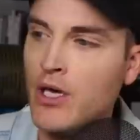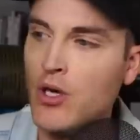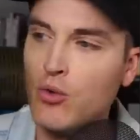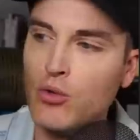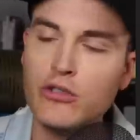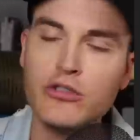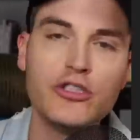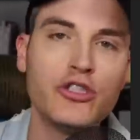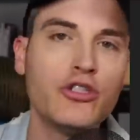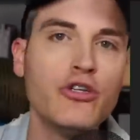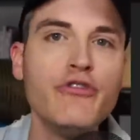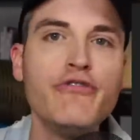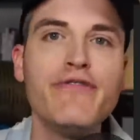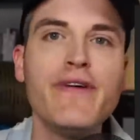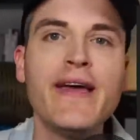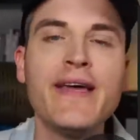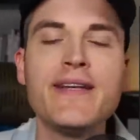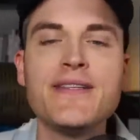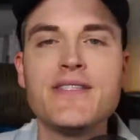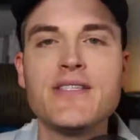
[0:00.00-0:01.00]
Well, a true
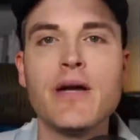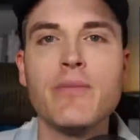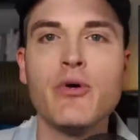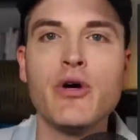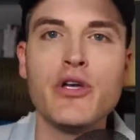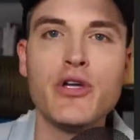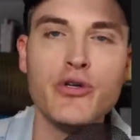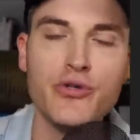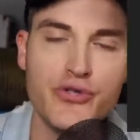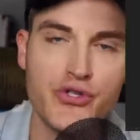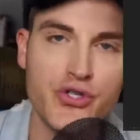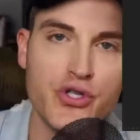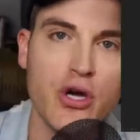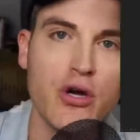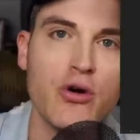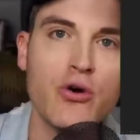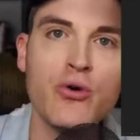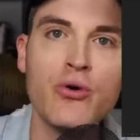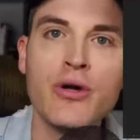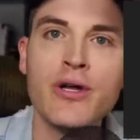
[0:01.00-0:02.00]
fan is someone who's
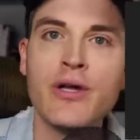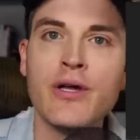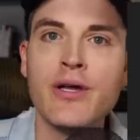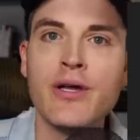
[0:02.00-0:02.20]
so